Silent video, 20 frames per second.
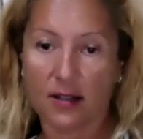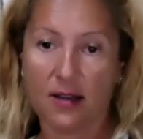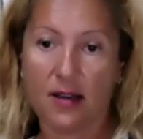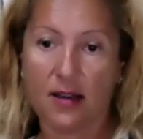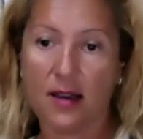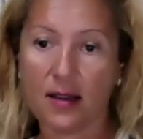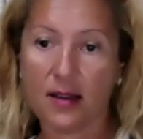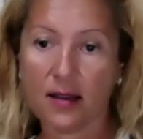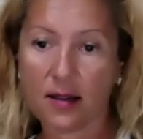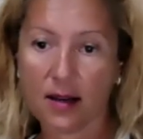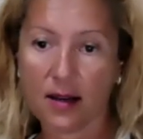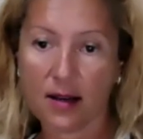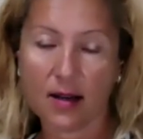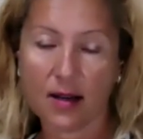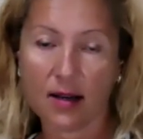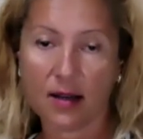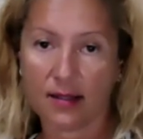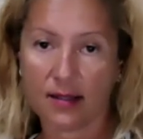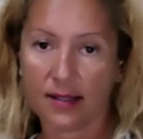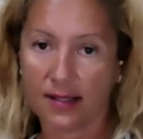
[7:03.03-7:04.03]

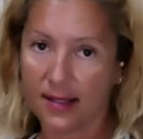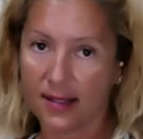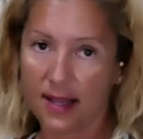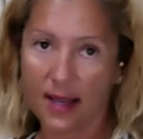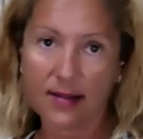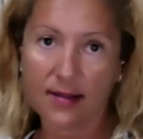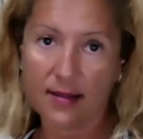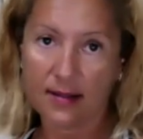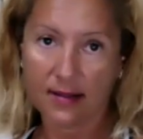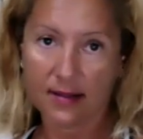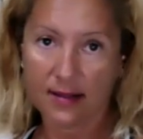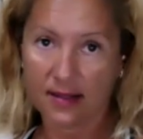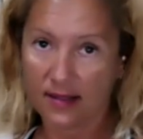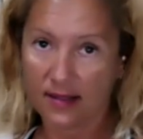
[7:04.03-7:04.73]
anger, sadness,